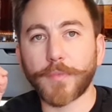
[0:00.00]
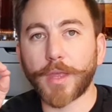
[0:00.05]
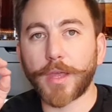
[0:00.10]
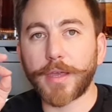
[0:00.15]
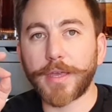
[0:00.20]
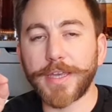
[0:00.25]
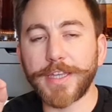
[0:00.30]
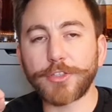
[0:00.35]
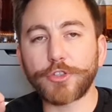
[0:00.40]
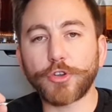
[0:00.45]

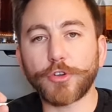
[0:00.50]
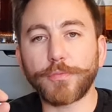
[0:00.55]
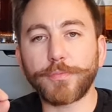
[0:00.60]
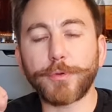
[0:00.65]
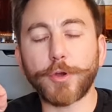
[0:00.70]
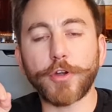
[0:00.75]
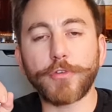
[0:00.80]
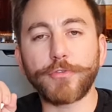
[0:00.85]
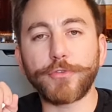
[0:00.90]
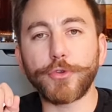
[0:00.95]
Hint of
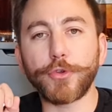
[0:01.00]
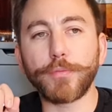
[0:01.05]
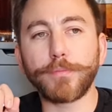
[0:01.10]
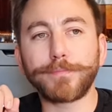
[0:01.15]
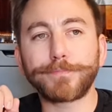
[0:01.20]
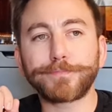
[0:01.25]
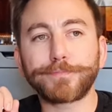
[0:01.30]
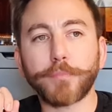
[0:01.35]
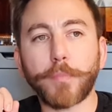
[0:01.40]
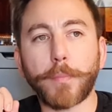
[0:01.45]

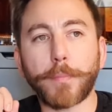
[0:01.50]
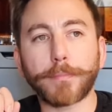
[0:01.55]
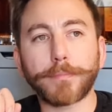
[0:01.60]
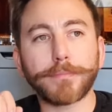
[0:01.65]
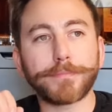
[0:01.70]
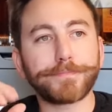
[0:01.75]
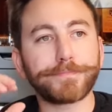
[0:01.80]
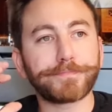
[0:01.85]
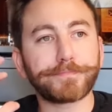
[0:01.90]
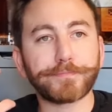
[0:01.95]
perfume.
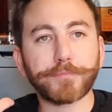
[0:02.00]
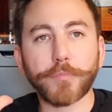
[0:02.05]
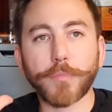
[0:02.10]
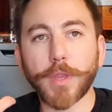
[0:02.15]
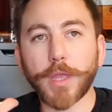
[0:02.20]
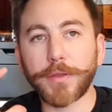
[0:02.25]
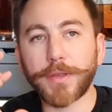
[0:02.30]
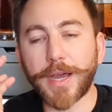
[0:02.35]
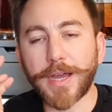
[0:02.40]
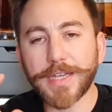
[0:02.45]

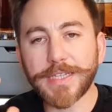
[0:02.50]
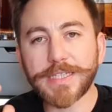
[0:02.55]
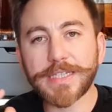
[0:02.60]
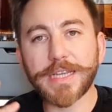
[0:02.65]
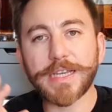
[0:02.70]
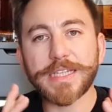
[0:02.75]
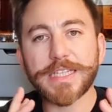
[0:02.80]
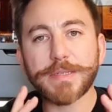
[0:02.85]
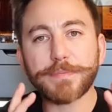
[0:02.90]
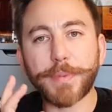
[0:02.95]
Nice
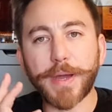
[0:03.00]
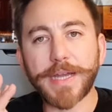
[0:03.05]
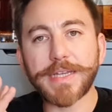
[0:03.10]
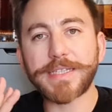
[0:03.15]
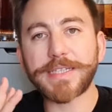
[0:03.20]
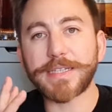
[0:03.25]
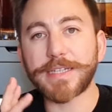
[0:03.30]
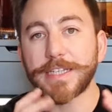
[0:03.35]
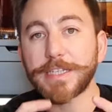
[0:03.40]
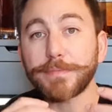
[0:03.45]

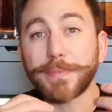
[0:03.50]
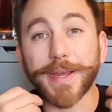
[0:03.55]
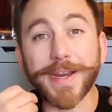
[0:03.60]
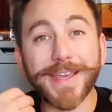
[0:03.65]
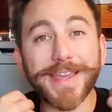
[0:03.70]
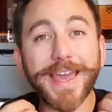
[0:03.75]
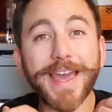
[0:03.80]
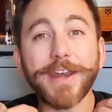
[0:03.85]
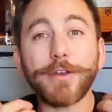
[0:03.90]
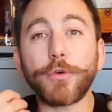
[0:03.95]
spiciness. But
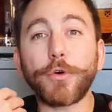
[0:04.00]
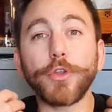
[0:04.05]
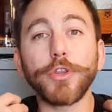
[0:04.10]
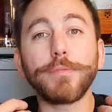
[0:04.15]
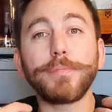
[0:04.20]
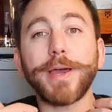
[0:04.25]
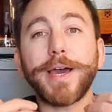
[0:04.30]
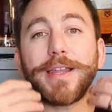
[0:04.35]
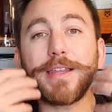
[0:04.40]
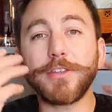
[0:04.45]
again, on
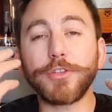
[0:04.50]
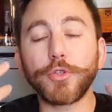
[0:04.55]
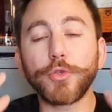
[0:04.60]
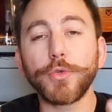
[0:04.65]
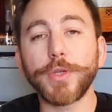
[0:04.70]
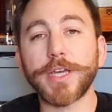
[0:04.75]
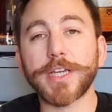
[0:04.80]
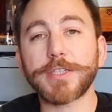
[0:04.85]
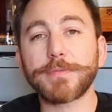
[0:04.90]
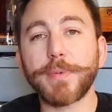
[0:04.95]
the palate, you
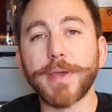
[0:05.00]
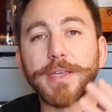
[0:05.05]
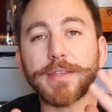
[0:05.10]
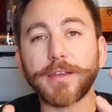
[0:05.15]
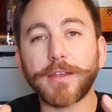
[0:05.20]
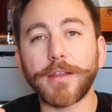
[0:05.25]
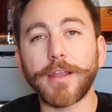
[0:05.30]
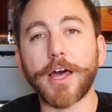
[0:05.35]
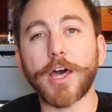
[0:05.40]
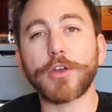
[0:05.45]
would expect
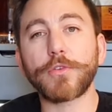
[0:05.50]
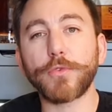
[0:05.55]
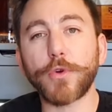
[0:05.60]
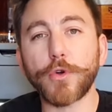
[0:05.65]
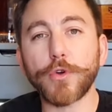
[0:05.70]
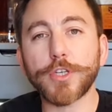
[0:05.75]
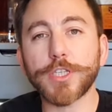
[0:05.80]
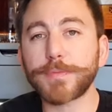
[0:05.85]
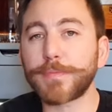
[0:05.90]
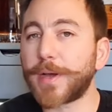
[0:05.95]
a lot of
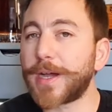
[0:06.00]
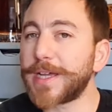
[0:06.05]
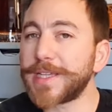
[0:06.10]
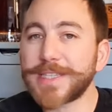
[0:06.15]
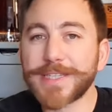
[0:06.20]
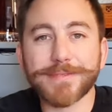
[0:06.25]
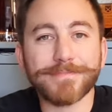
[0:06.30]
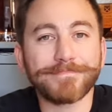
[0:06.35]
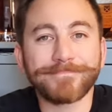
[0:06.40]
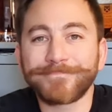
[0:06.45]
oak
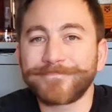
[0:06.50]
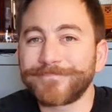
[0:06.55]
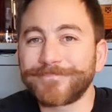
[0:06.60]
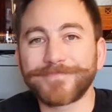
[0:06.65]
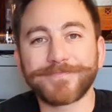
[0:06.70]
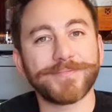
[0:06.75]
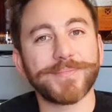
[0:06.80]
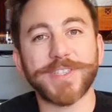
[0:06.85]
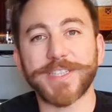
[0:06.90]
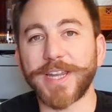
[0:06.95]
spice.
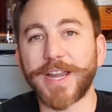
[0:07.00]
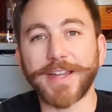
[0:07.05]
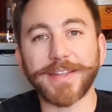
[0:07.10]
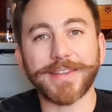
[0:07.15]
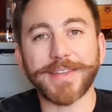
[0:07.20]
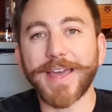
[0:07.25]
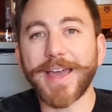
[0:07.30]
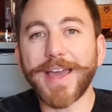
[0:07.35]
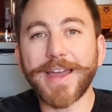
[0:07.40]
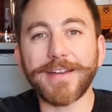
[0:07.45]
It's
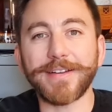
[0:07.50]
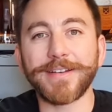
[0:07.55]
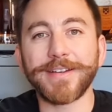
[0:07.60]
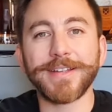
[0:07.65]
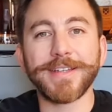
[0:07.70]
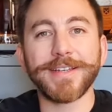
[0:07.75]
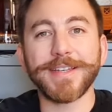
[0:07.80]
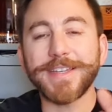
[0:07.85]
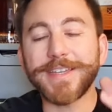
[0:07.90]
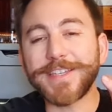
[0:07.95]
not there.
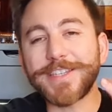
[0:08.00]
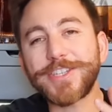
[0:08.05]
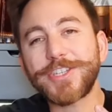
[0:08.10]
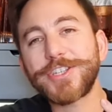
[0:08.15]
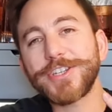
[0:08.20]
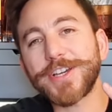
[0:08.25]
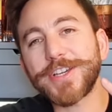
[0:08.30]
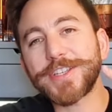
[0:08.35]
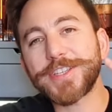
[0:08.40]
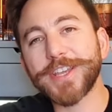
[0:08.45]
It's
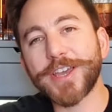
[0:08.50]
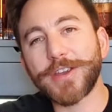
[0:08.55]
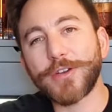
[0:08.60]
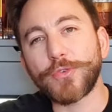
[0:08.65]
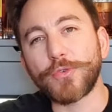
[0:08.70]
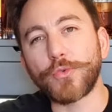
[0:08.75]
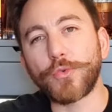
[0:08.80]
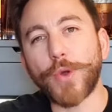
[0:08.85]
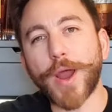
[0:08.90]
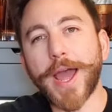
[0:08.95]
just
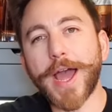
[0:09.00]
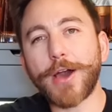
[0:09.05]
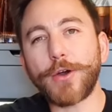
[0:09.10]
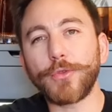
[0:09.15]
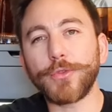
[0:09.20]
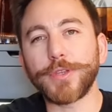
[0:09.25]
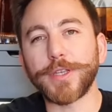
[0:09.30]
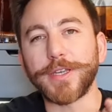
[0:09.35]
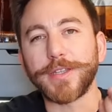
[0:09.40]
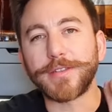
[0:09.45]

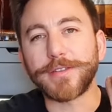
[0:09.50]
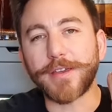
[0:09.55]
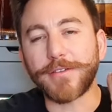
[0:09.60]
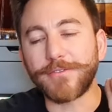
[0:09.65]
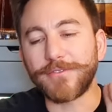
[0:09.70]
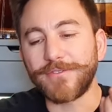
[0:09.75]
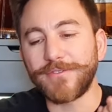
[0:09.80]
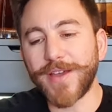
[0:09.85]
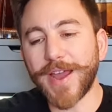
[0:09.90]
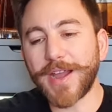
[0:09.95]
rounded,
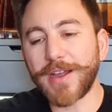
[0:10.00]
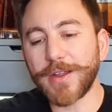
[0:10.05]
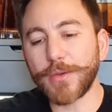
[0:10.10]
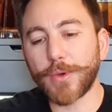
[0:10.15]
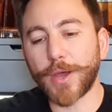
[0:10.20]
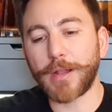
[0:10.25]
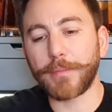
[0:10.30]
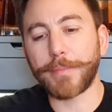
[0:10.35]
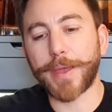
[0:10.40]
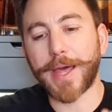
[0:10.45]
very
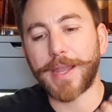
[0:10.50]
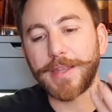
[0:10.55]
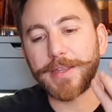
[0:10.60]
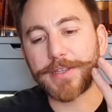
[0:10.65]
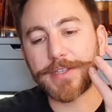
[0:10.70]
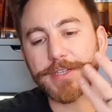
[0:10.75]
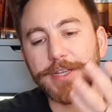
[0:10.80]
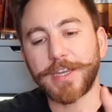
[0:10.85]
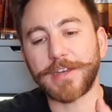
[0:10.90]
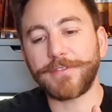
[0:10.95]
well
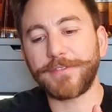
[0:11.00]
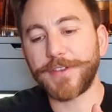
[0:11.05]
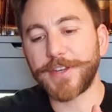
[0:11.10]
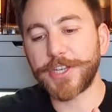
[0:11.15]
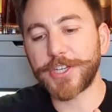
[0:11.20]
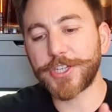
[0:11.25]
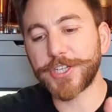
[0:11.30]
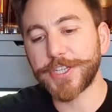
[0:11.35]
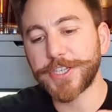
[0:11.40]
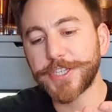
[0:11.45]
balanced. And the
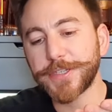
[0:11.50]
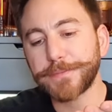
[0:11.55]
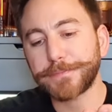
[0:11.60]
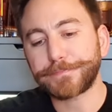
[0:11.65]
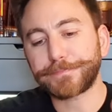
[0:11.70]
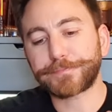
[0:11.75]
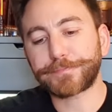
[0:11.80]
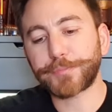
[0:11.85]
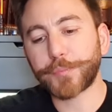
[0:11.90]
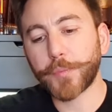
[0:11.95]
finish is
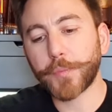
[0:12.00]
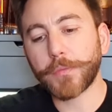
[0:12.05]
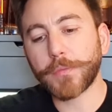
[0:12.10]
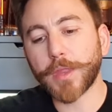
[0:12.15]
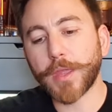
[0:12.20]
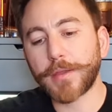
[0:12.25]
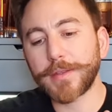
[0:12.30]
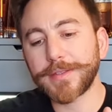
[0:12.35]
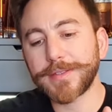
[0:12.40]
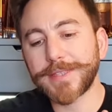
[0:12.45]

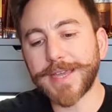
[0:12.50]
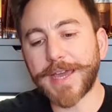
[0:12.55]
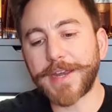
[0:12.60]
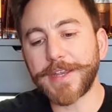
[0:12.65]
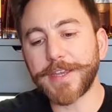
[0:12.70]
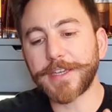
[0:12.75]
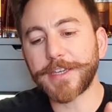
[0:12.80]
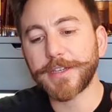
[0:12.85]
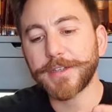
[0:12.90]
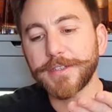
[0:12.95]

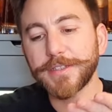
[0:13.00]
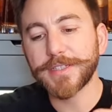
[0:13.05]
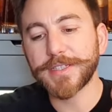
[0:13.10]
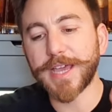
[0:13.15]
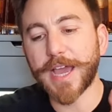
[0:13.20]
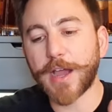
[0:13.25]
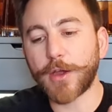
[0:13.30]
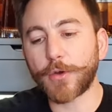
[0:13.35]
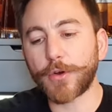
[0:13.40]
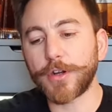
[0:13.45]
tannic,
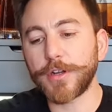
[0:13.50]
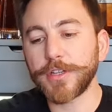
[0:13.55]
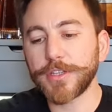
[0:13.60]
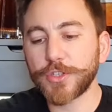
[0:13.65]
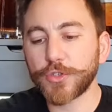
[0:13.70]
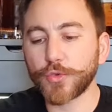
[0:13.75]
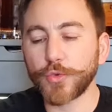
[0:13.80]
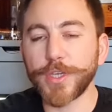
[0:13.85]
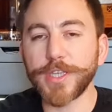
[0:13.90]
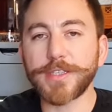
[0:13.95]
sour,
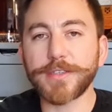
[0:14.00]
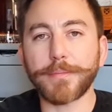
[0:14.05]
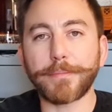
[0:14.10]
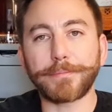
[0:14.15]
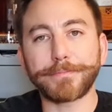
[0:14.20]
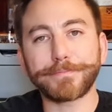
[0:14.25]
sweet,